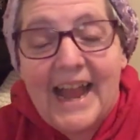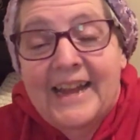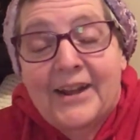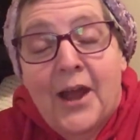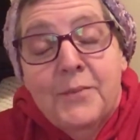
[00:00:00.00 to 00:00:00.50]

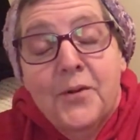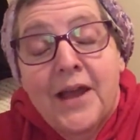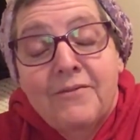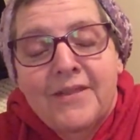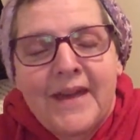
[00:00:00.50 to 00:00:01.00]
And I'm
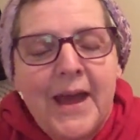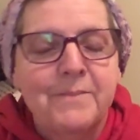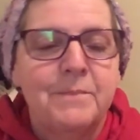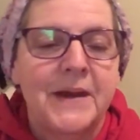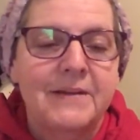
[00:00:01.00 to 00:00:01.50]
okay with that.
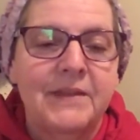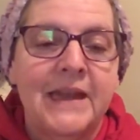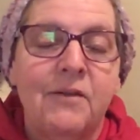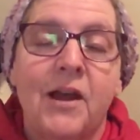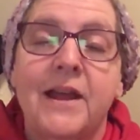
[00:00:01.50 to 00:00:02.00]
But
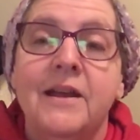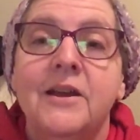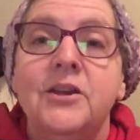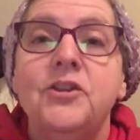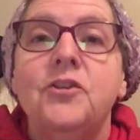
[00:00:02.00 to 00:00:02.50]
anyway,
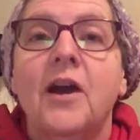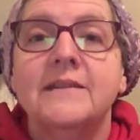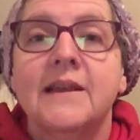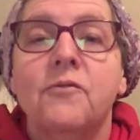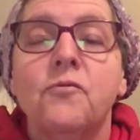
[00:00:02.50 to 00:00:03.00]
you
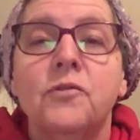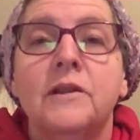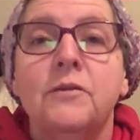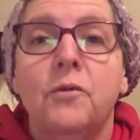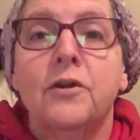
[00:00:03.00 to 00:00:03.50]
guys have a
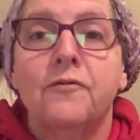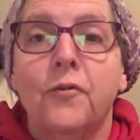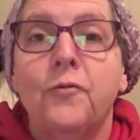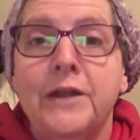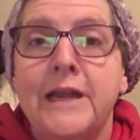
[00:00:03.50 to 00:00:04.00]
really
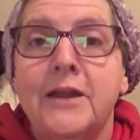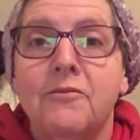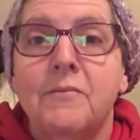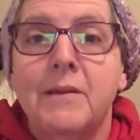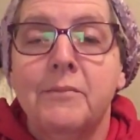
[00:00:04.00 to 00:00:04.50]
wonderful week.
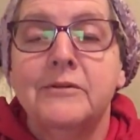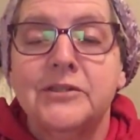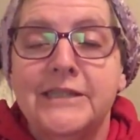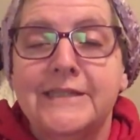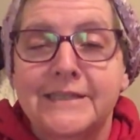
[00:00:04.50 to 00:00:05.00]
Remember,
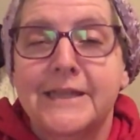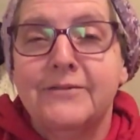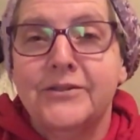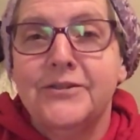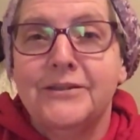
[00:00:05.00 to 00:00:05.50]
Jesus
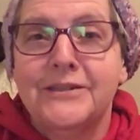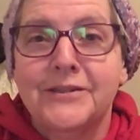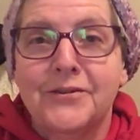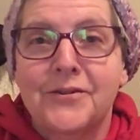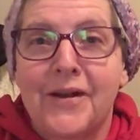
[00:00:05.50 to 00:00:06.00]
loves you, and
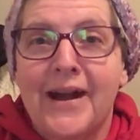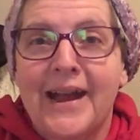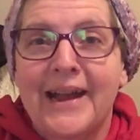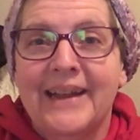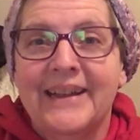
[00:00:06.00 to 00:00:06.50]
so do
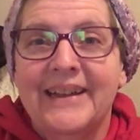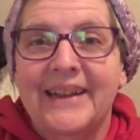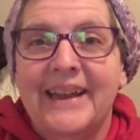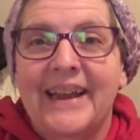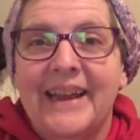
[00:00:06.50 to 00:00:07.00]
I.
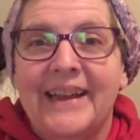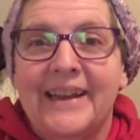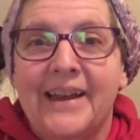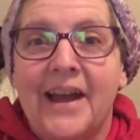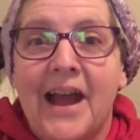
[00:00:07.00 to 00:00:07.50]

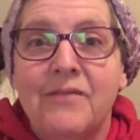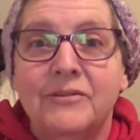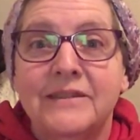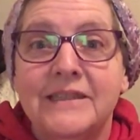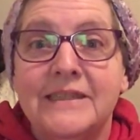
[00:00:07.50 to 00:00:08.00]
And I
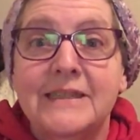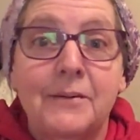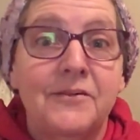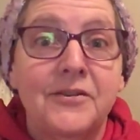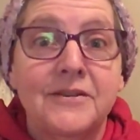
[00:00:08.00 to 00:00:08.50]
will see some
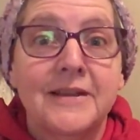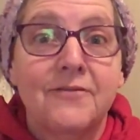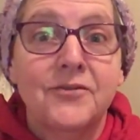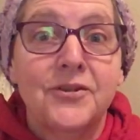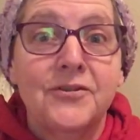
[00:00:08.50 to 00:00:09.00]
of you this
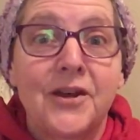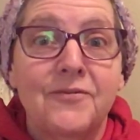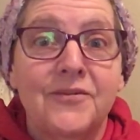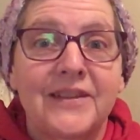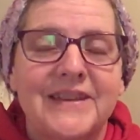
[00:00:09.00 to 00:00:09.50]
afternoon,
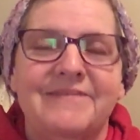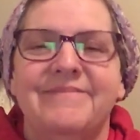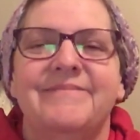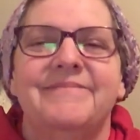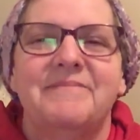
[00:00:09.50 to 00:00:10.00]
hopefully.
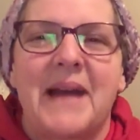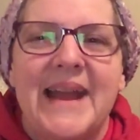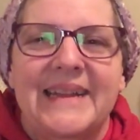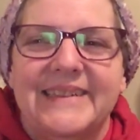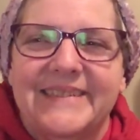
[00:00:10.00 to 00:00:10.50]
Bye.